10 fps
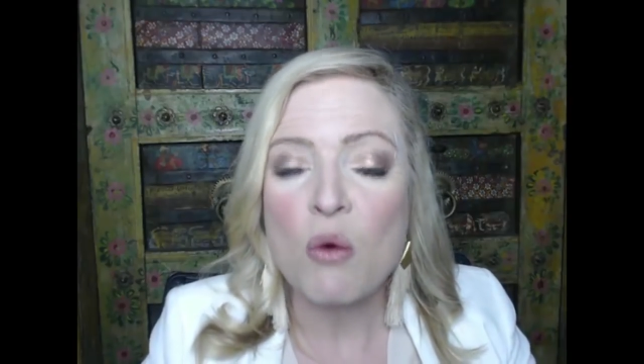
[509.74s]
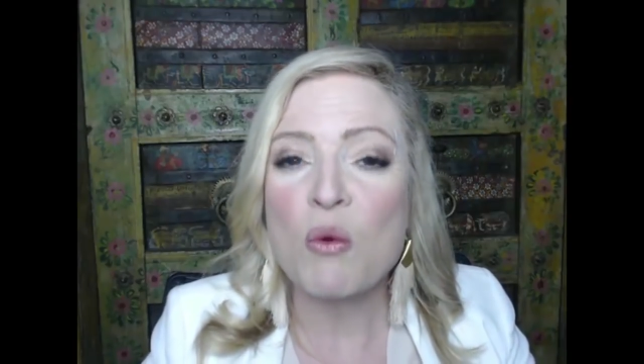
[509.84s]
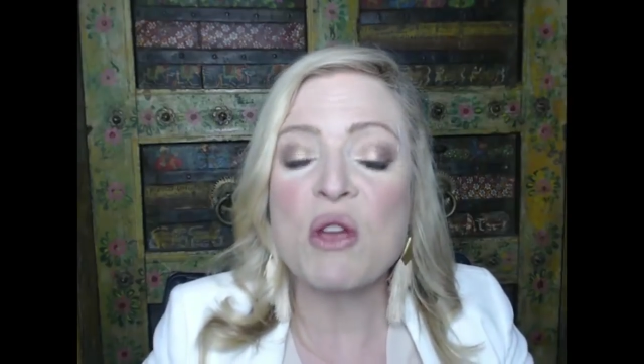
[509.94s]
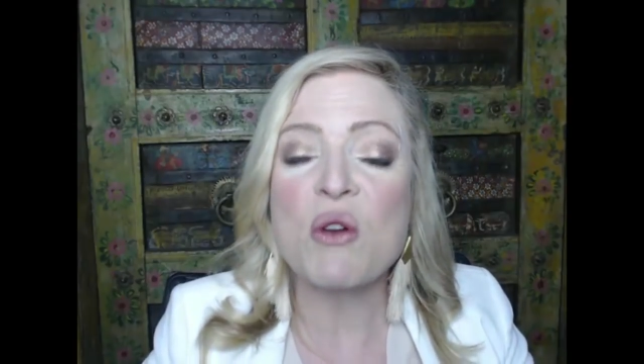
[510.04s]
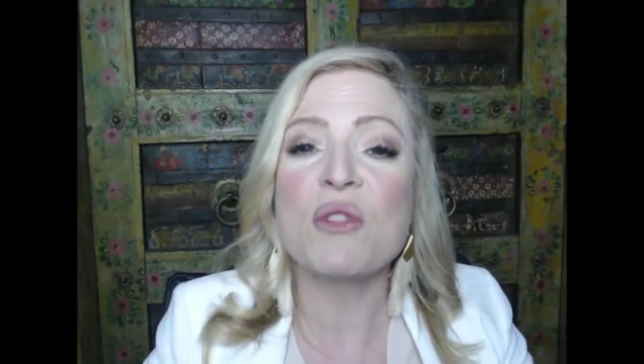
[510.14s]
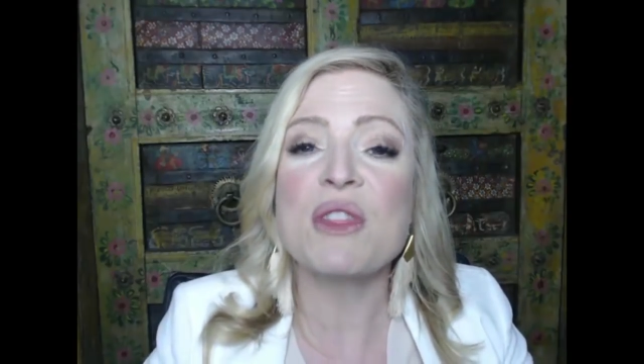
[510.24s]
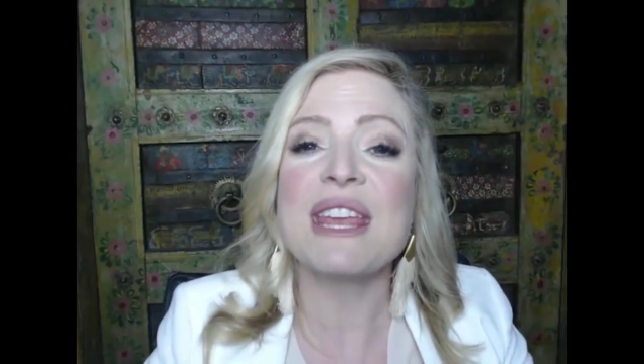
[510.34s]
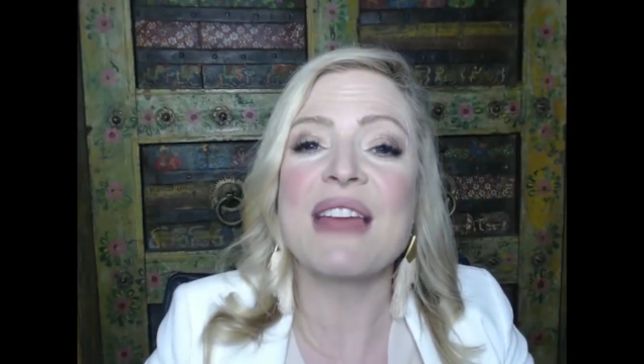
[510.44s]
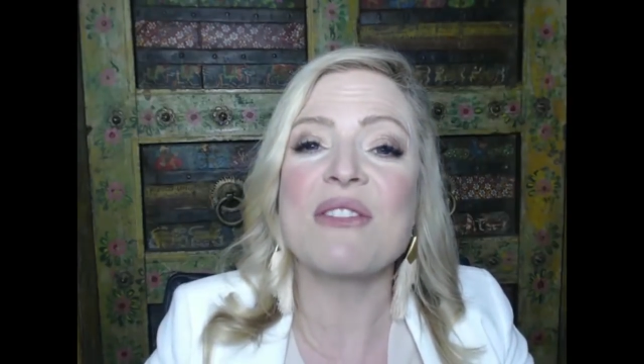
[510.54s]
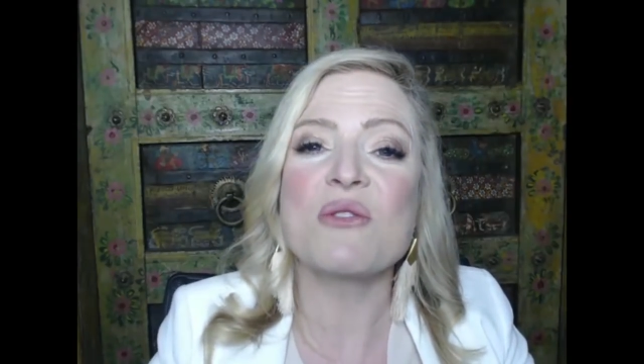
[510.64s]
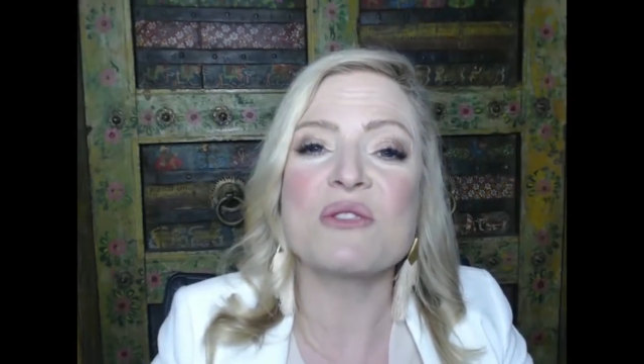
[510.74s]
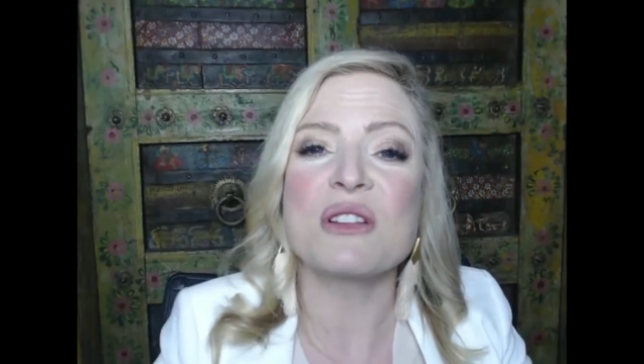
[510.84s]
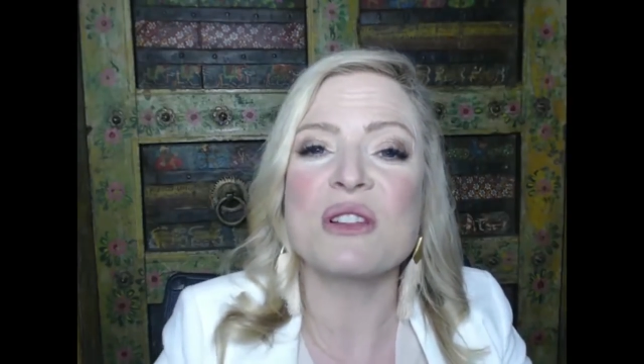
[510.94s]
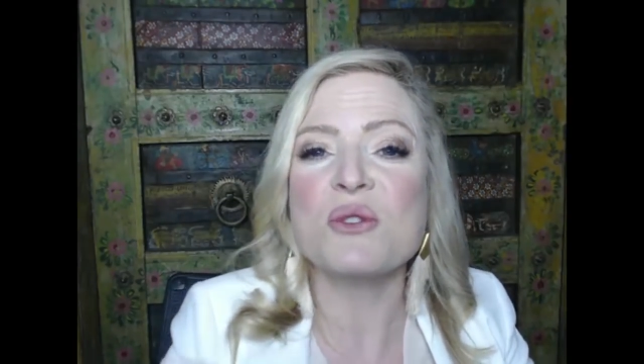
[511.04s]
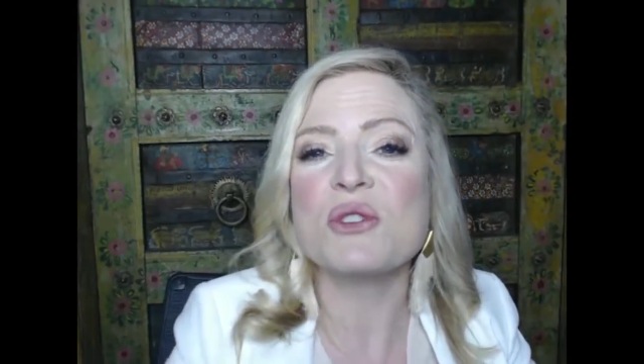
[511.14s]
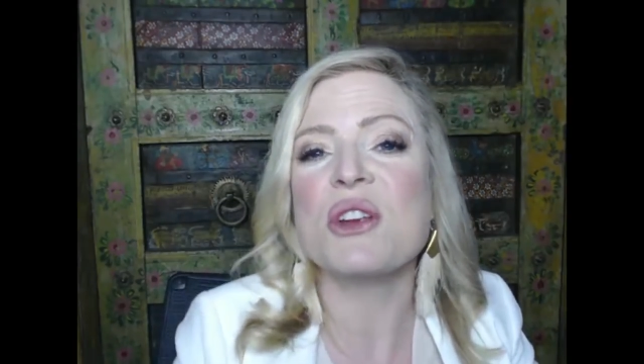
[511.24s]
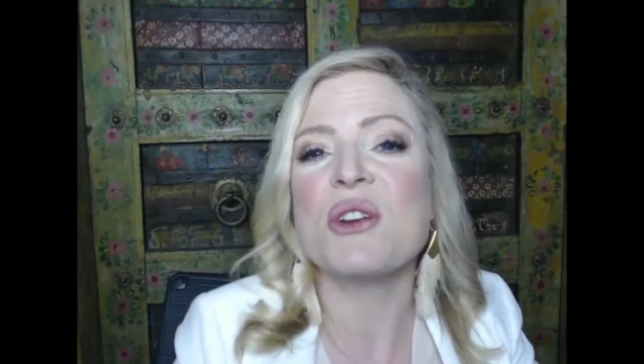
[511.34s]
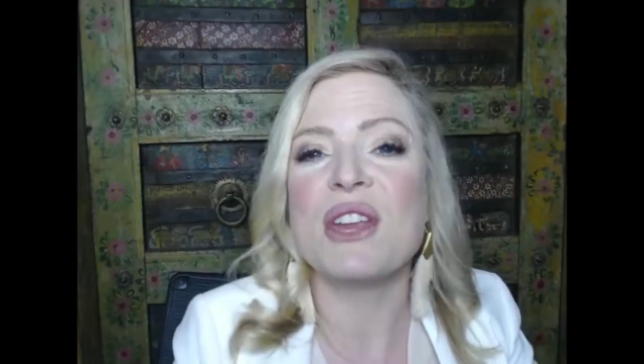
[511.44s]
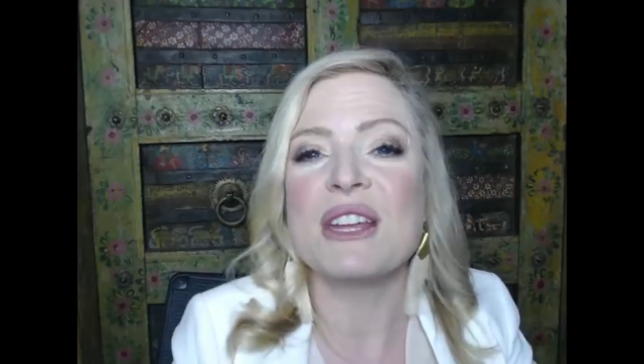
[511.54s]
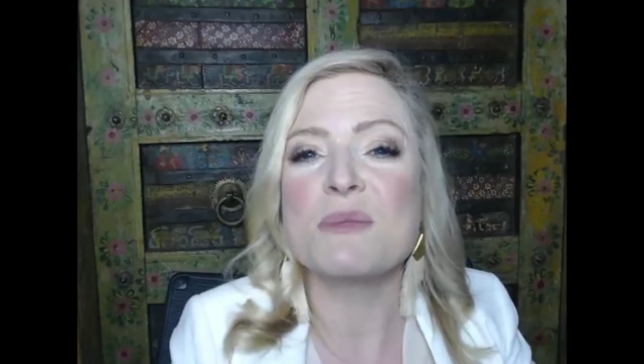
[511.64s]
We only get those
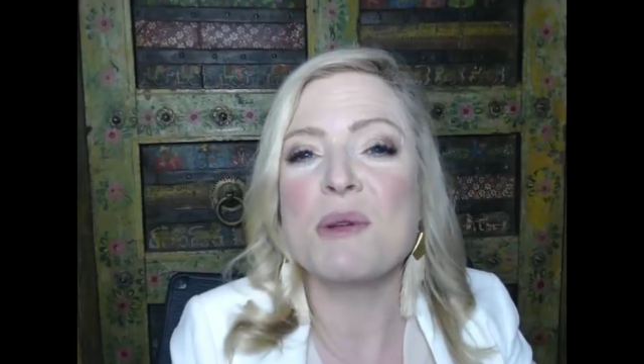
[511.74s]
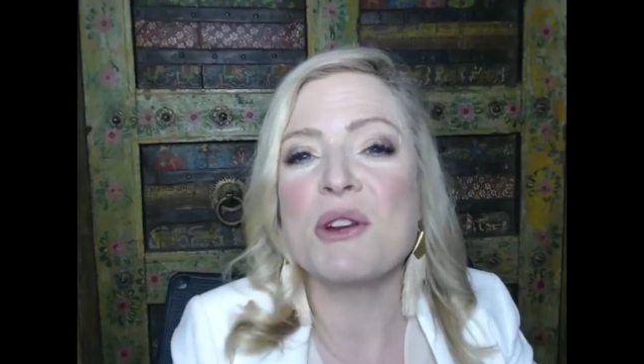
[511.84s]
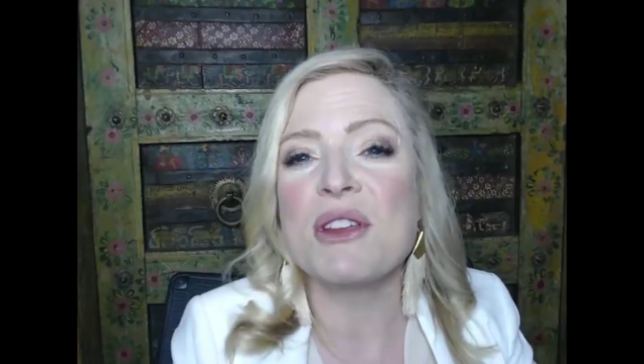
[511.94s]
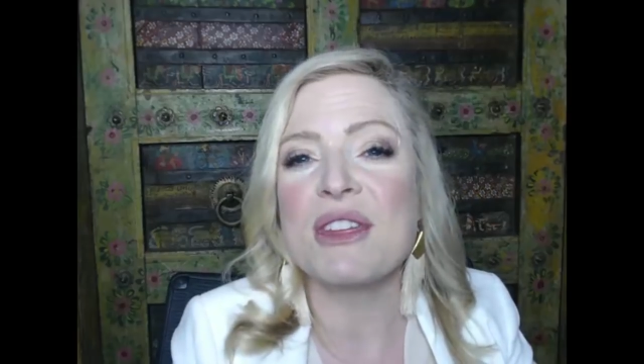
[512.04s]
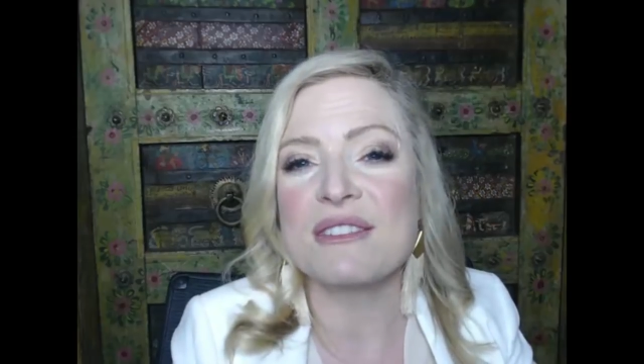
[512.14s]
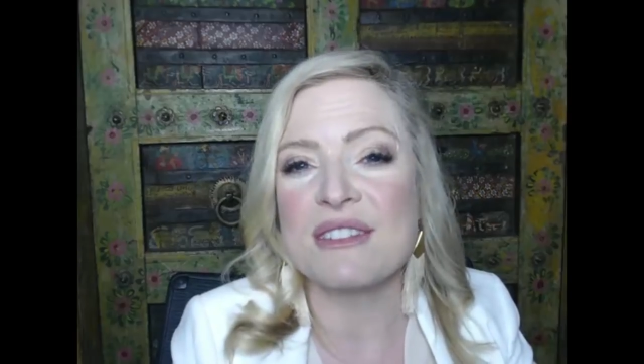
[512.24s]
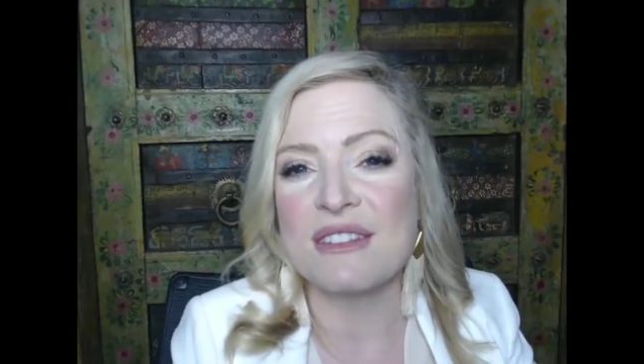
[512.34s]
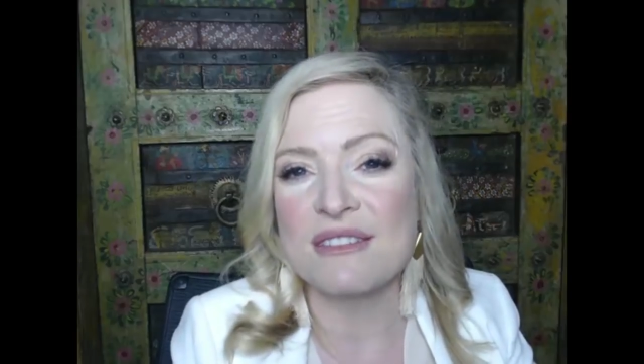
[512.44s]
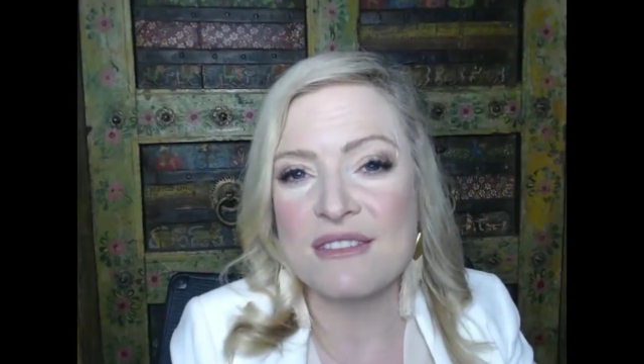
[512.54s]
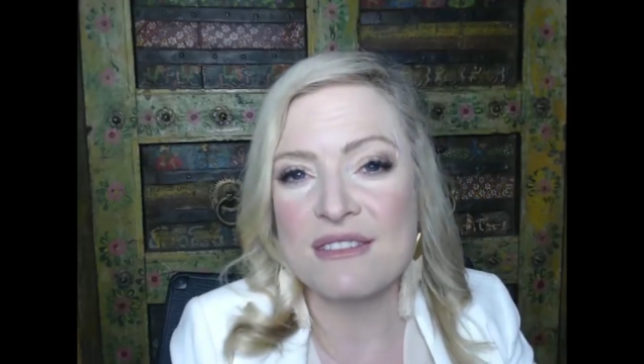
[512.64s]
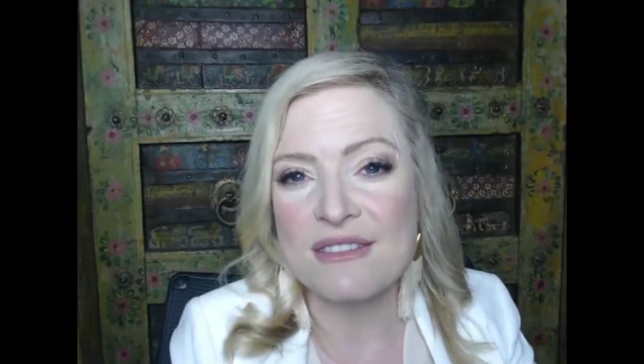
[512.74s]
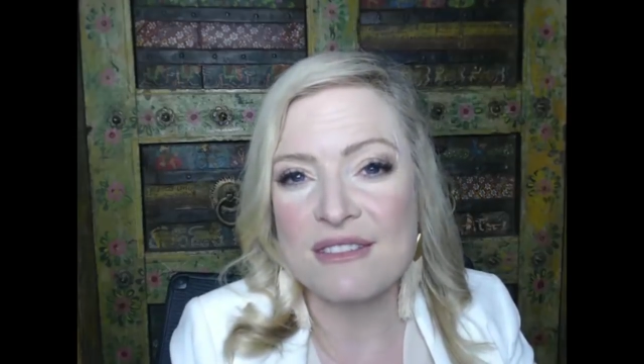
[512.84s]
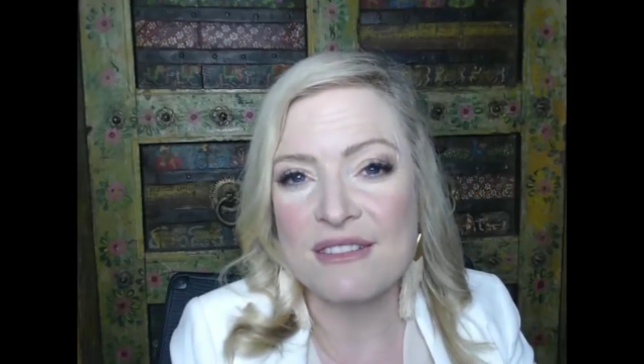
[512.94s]
illusionary experiences